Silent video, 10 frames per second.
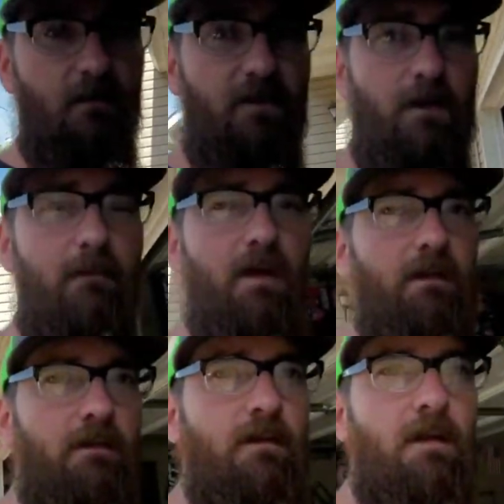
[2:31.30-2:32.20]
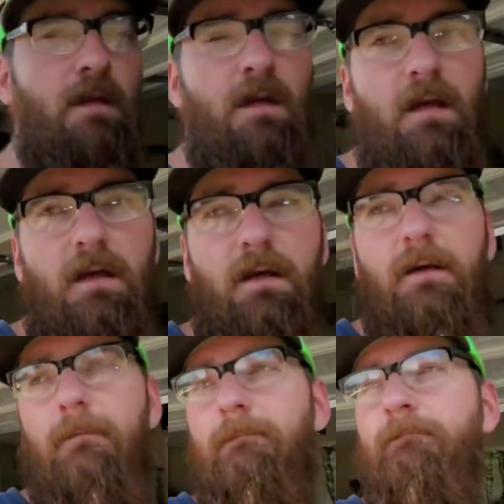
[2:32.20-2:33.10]
the thumbs up button.
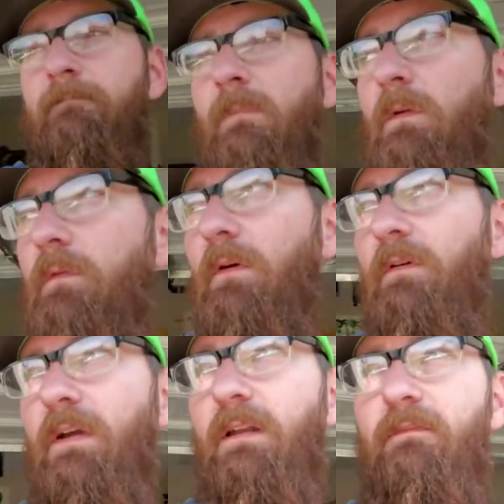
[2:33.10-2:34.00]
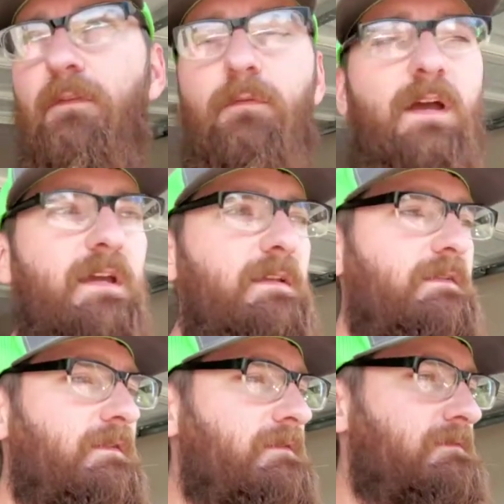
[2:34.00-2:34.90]
Um, we only got a few
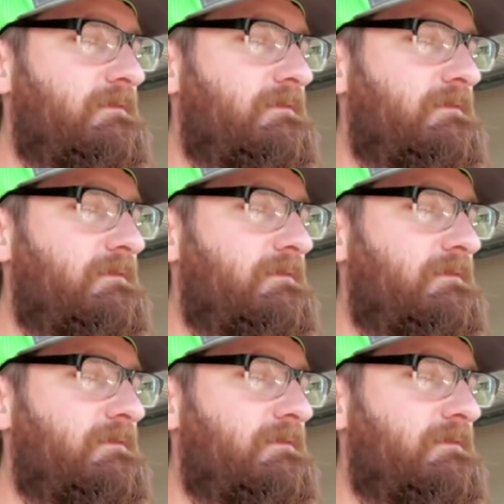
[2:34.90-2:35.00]
days